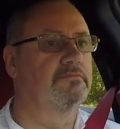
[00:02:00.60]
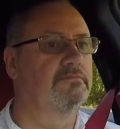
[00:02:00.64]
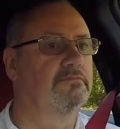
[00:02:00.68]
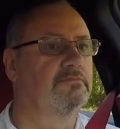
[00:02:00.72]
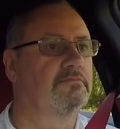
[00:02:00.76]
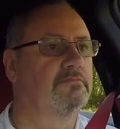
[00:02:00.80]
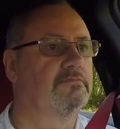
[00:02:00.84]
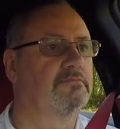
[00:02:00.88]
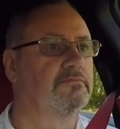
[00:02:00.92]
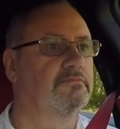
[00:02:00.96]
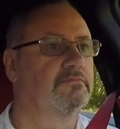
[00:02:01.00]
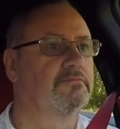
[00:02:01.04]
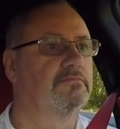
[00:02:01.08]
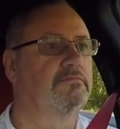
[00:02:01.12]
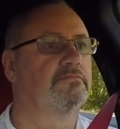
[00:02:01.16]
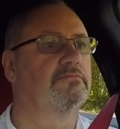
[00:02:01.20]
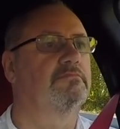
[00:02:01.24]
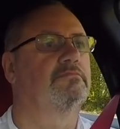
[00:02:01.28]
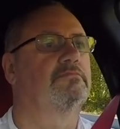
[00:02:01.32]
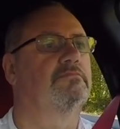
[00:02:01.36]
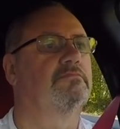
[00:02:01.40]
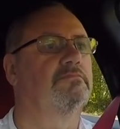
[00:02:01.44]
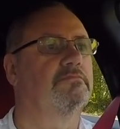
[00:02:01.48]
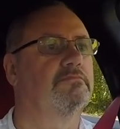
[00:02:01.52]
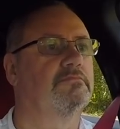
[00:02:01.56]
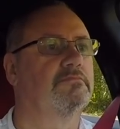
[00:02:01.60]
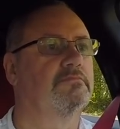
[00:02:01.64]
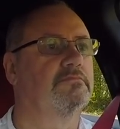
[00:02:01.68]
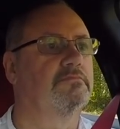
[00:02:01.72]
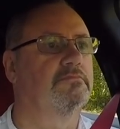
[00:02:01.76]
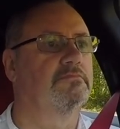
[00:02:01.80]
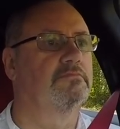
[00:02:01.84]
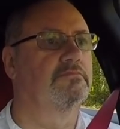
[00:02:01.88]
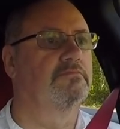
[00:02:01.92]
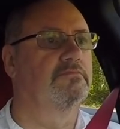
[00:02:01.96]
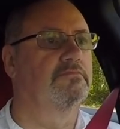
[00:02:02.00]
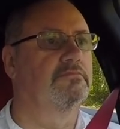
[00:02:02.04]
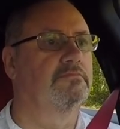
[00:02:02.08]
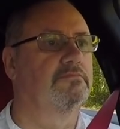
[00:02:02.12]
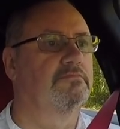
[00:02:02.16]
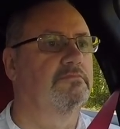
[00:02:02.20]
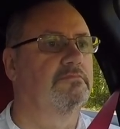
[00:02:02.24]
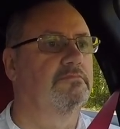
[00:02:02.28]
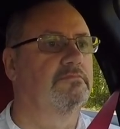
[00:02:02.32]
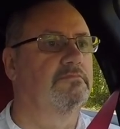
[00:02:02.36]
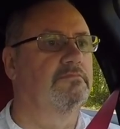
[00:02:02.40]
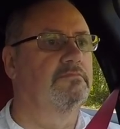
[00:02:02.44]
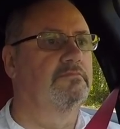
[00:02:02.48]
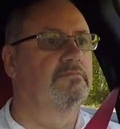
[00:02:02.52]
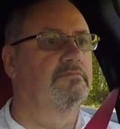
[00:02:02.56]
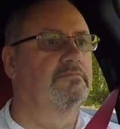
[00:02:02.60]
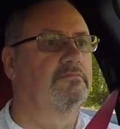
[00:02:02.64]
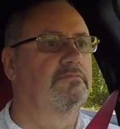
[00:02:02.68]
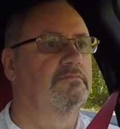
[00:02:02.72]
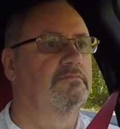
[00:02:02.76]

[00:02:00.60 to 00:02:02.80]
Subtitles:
No words are spoken by the person on screen.